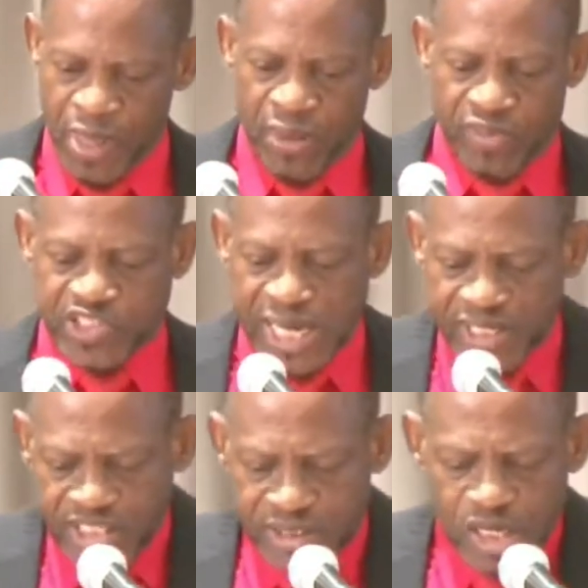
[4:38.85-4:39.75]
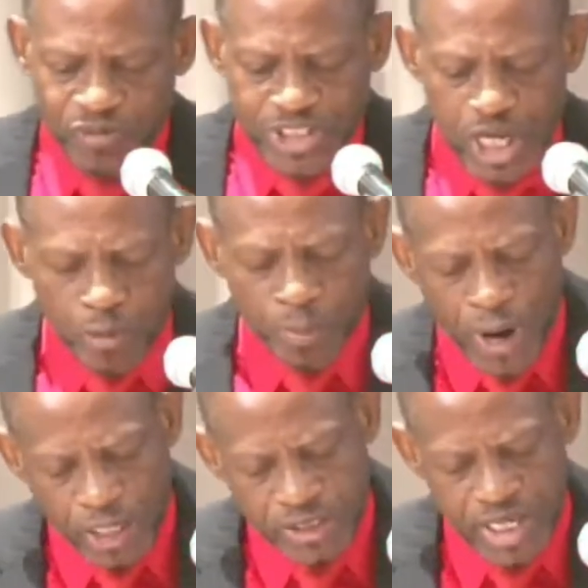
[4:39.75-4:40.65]
The St. Kitts-Nevis Labour
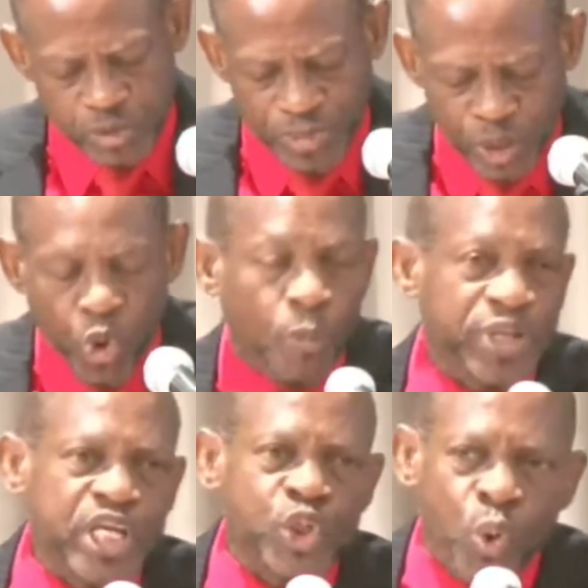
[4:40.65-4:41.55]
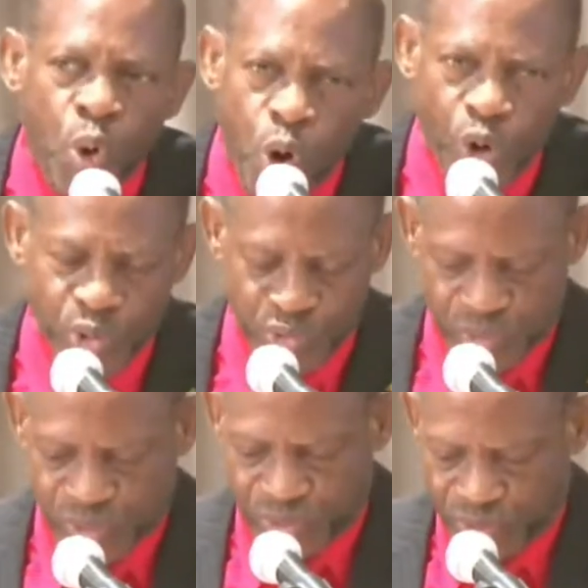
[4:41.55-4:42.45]
Party has been opening
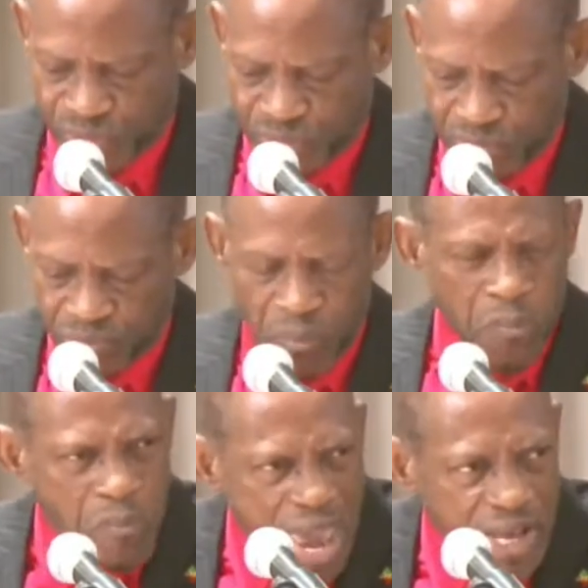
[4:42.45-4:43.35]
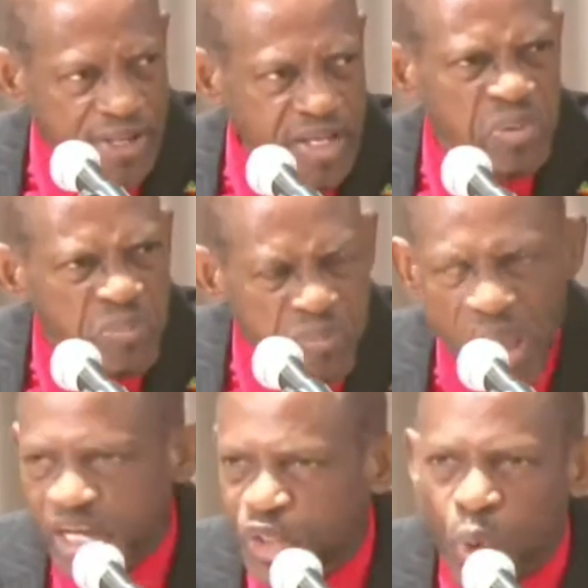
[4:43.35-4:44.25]
doors, many,
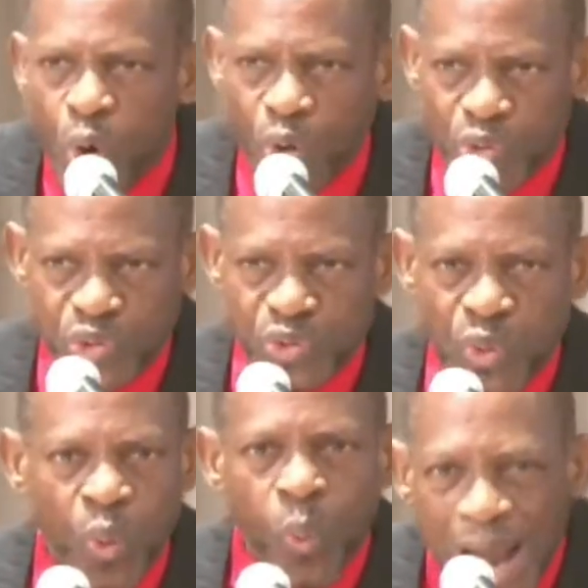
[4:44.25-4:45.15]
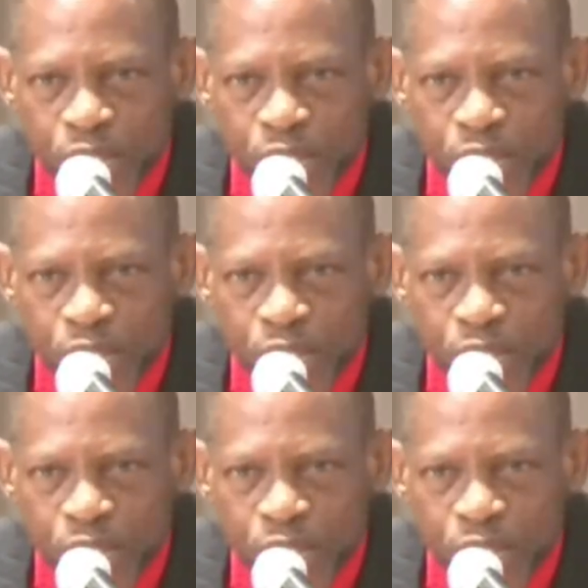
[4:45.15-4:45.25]
many doors wide